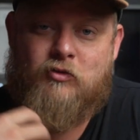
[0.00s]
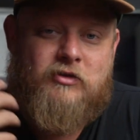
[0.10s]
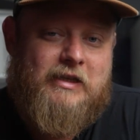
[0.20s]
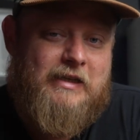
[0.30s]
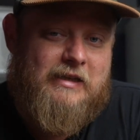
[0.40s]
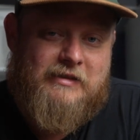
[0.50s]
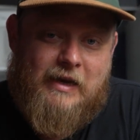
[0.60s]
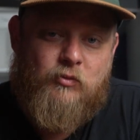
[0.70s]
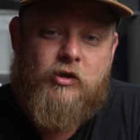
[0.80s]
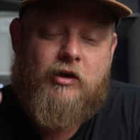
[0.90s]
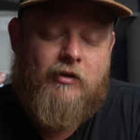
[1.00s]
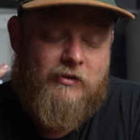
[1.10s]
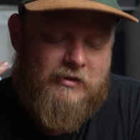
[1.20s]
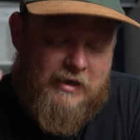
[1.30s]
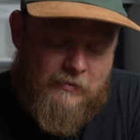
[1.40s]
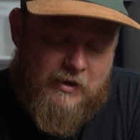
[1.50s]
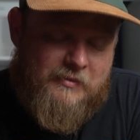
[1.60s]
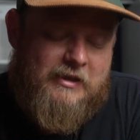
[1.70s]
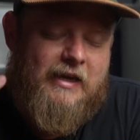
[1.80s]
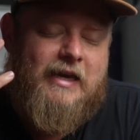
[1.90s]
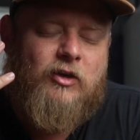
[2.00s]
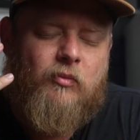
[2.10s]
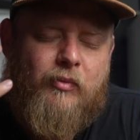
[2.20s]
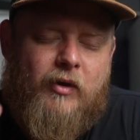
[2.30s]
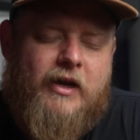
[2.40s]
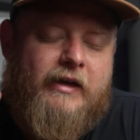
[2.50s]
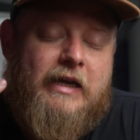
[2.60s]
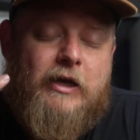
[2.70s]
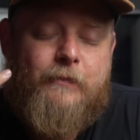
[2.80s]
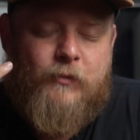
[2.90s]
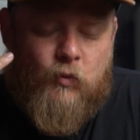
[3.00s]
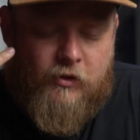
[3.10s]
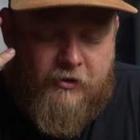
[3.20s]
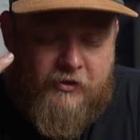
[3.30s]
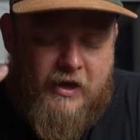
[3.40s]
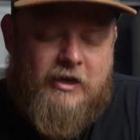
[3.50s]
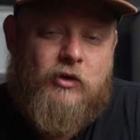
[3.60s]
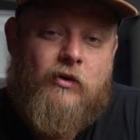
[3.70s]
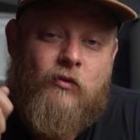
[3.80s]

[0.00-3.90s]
you're sitting in the same chair at the same time of day and your brain will thank you.